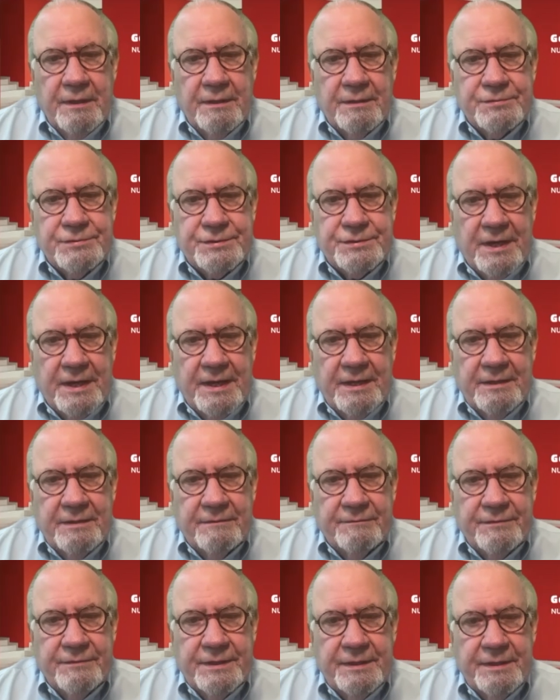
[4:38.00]
site
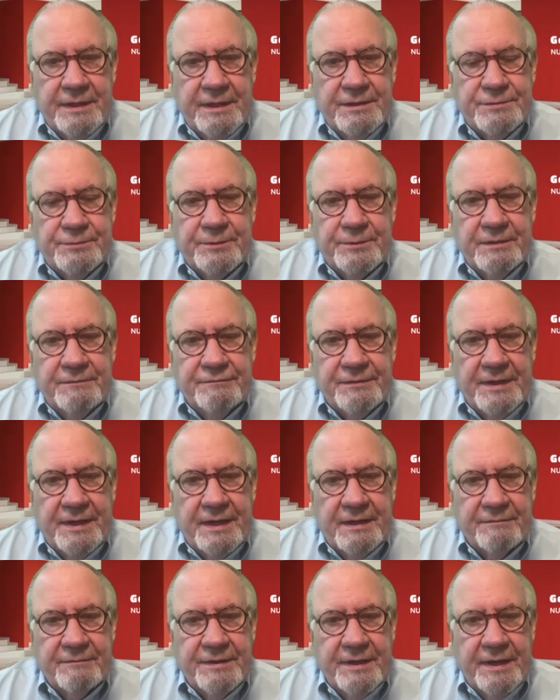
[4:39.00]
of the K25